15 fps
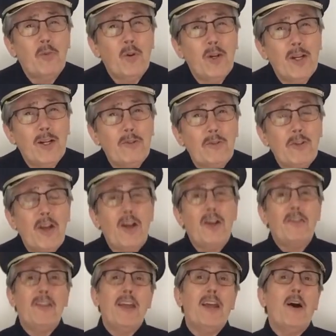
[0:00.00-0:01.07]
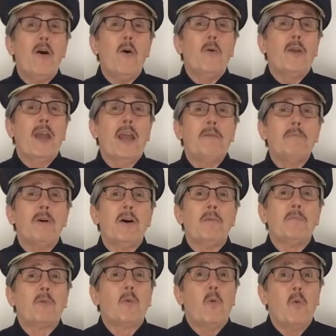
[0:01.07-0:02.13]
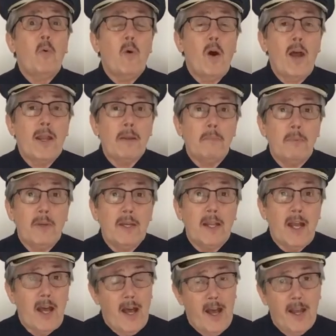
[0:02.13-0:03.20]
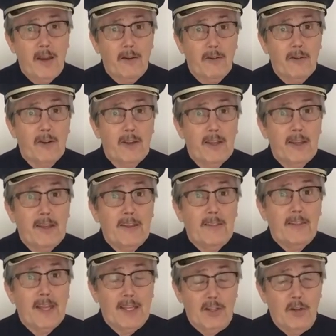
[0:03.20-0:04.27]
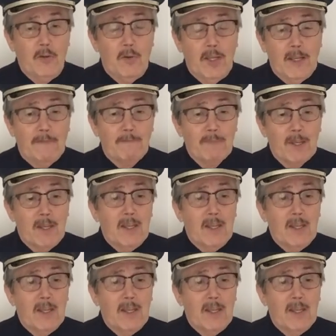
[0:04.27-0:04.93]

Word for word: well, John, they all came up quite a bit higher than you did.